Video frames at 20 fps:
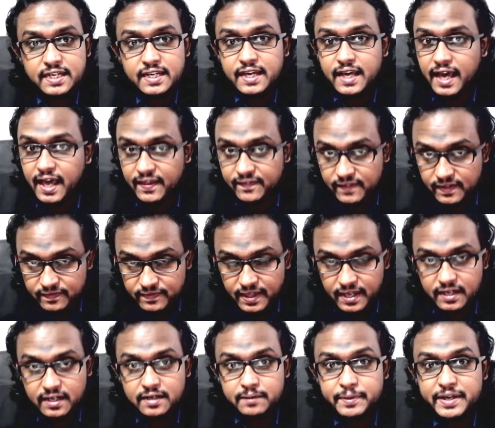and then they
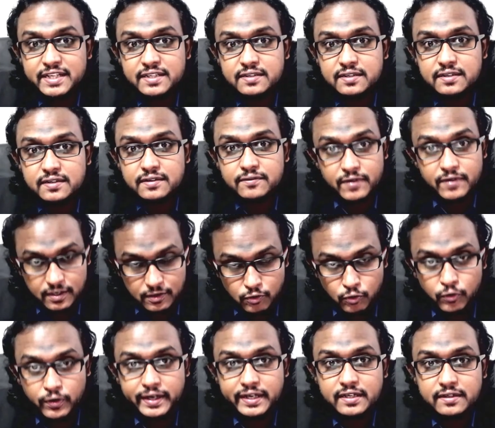commit, we go
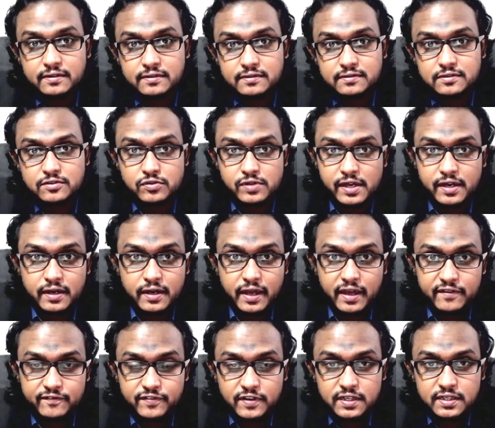into the
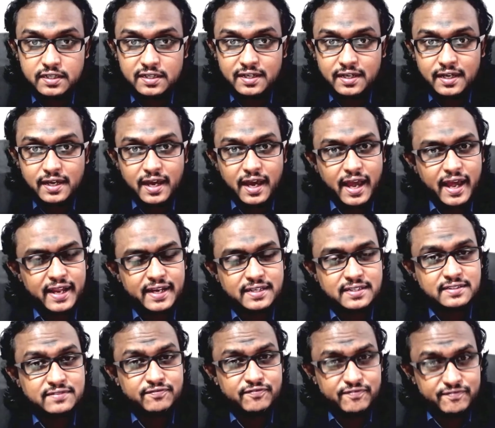effort, and
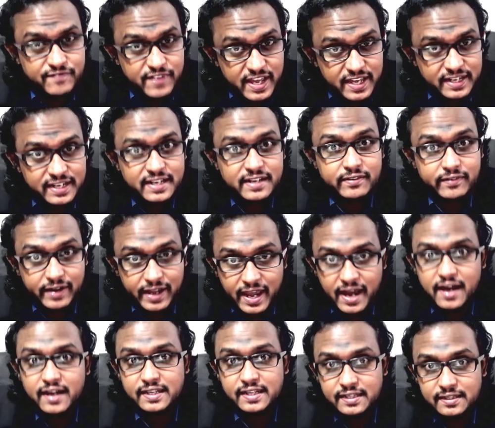very
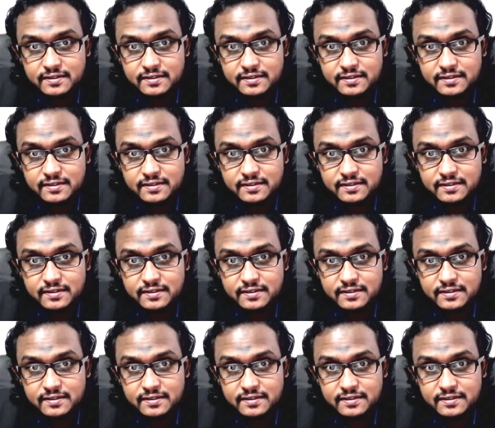rarely